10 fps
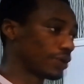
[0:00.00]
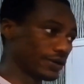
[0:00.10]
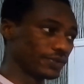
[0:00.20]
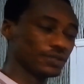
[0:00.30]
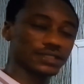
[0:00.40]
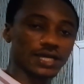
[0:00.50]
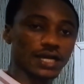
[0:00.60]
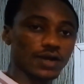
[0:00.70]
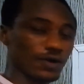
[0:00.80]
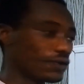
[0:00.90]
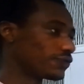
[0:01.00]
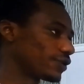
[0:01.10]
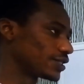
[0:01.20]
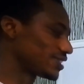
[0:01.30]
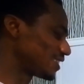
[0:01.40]
perimeter of
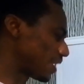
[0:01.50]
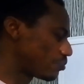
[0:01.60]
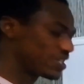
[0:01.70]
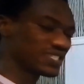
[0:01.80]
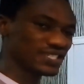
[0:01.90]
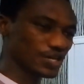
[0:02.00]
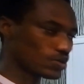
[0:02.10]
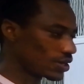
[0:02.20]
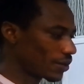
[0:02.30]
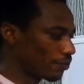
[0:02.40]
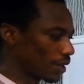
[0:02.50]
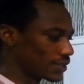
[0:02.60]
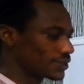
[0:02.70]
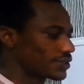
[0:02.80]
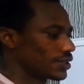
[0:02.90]
a semicircular path